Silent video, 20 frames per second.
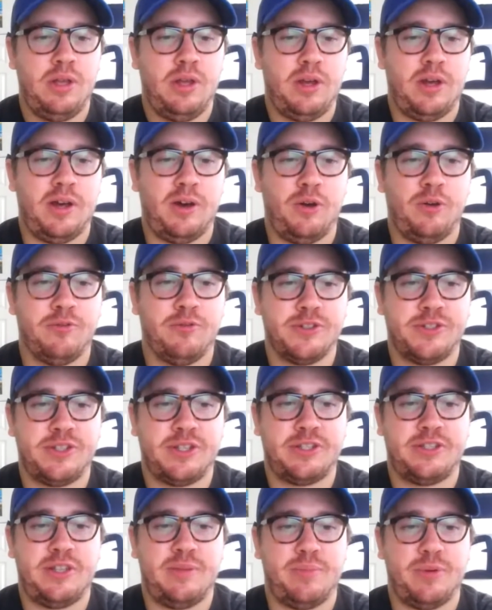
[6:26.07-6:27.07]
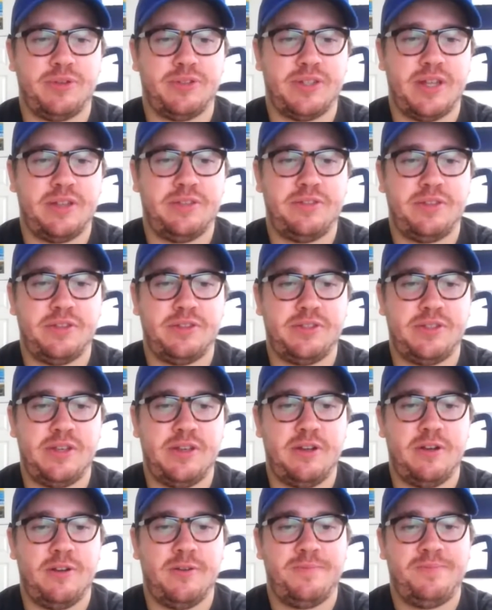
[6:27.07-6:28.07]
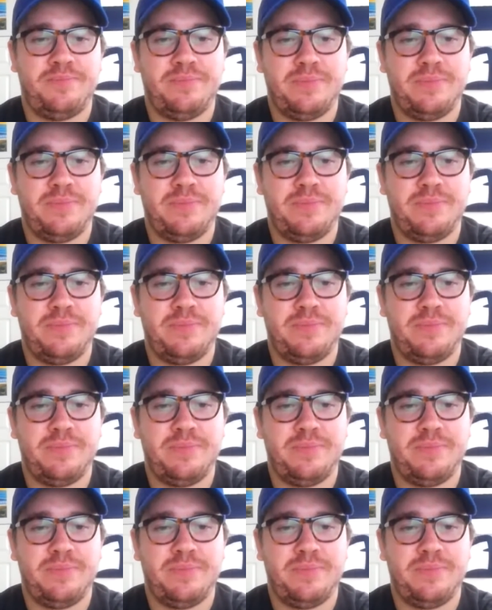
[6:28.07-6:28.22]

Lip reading: over 60% this year.